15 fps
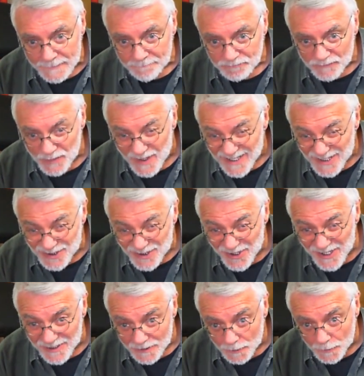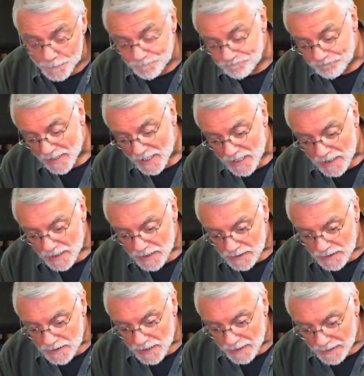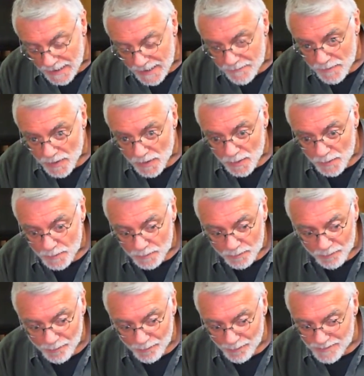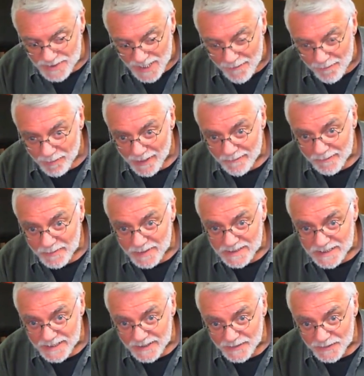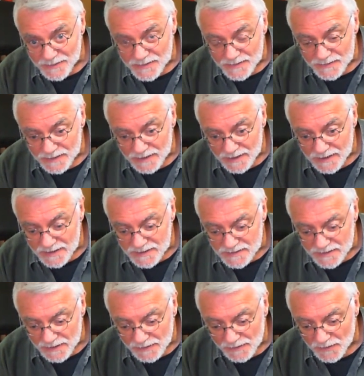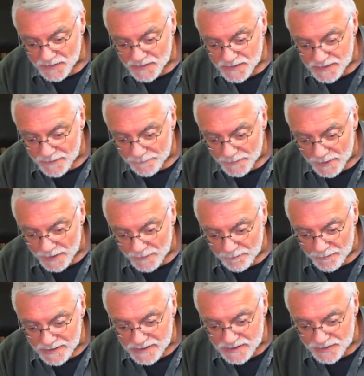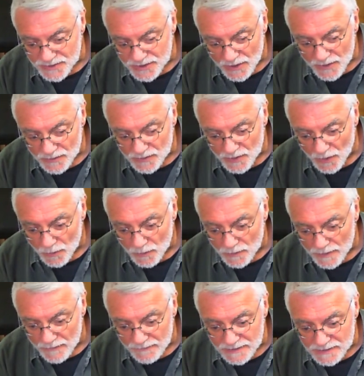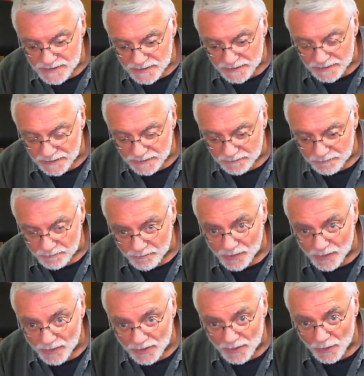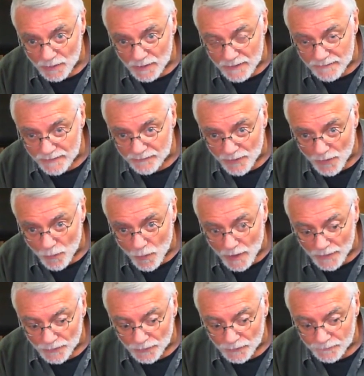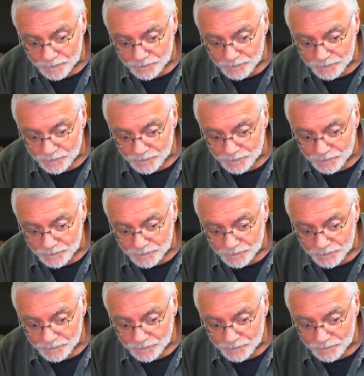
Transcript: Quite enjoy it though. Came home, started playing with materials and things. I've got some bits of charred coal that I've actually burnt coal that I've had for a while.